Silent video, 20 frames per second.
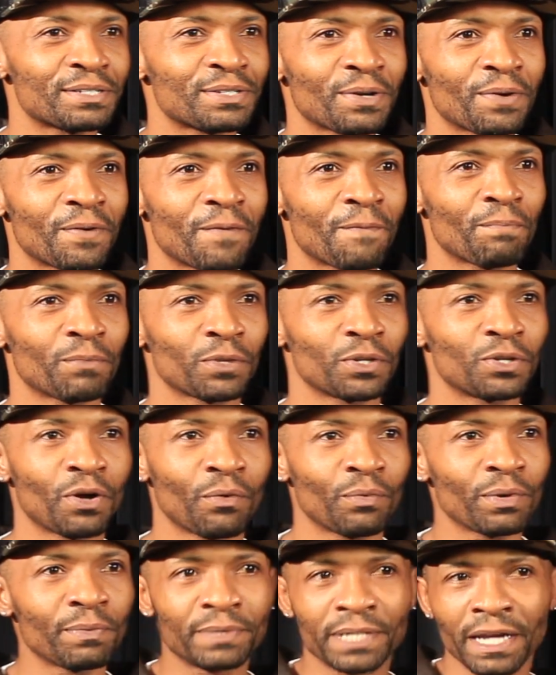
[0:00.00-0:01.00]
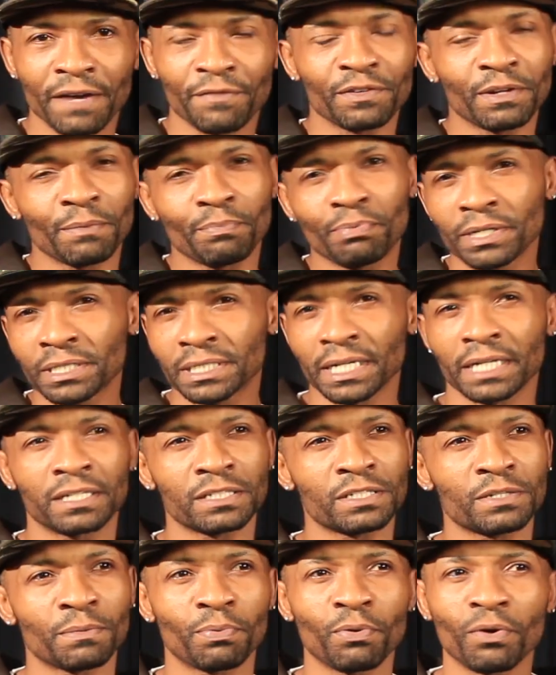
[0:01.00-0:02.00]
So, you know, we definitely appreciate
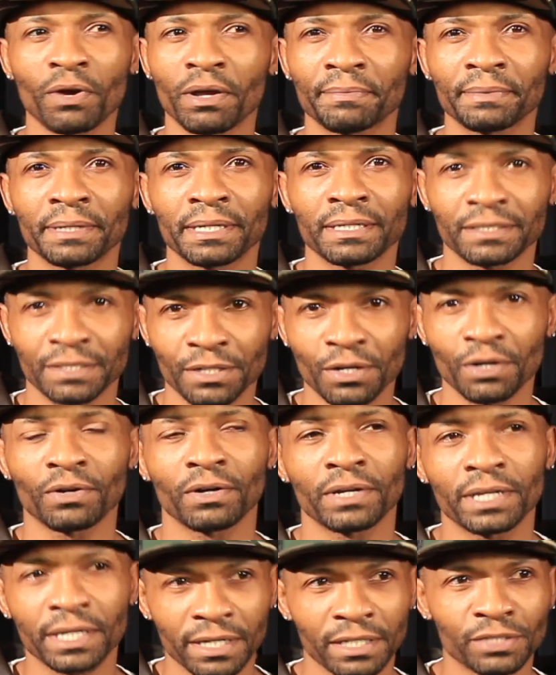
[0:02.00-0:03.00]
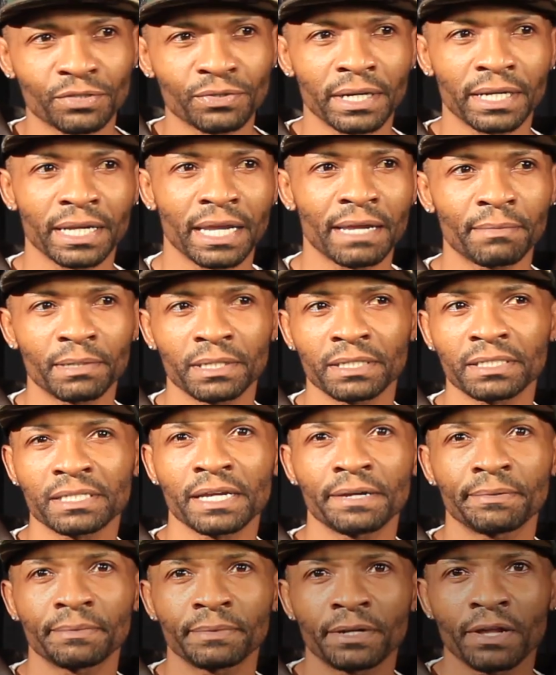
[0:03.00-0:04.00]
the support, man, you know, here at Trey Game
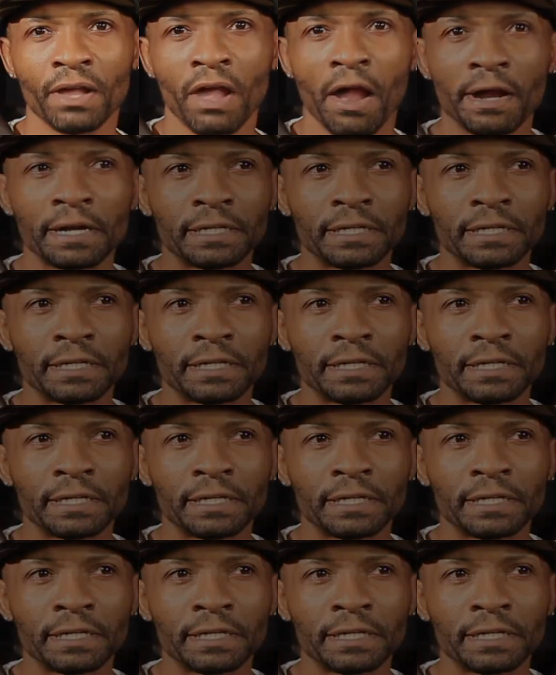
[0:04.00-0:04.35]
Entertainment.